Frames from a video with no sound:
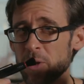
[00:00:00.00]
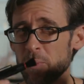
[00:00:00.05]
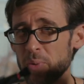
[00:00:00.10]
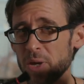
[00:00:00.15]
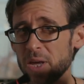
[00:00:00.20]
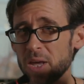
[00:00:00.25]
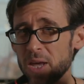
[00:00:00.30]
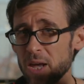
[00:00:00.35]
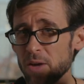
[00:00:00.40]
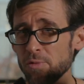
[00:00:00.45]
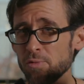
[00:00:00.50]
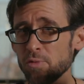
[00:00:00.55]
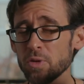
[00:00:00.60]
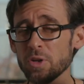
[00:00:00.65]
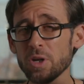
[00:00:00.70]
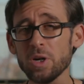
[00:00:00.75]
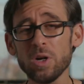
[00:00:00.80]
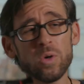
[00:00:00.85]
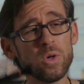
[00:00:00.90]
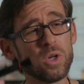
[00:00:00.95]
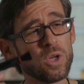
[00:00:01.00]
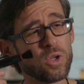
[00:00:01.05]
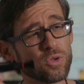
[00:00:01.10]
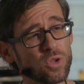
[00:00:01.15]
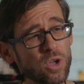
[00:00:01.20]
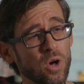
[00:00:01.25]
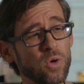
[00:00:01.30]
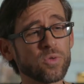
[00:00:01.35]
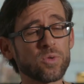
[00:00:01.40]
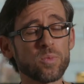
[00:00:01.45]
Be careful though,
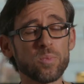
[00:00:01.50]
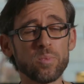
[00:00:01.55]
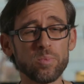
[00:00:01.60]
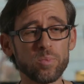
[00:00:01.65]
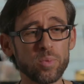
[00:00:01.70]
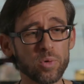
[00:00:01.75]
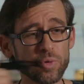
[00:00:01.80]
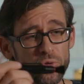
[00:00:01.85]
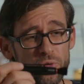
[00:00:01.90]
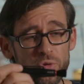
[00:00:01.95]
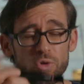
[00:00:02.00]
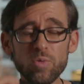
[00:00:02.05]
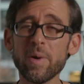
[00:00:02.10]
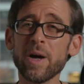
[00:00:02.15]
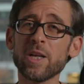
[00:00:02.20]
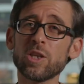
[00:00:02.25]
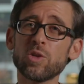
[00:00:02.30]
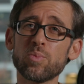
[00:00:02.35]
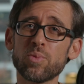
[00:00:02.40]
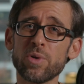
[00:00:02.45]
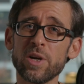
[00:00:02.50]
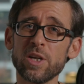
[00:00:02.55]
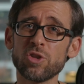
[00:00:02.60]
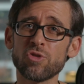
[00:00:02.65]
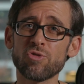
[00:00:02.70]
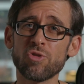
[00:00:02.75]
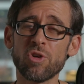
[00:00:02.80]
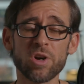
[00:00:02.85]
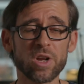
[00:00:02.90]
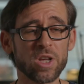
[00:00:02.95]
don't put too much
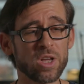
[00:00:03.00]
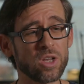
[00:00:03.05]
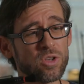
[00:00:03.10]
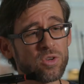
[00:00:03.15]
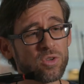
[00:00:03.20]
pressure on it.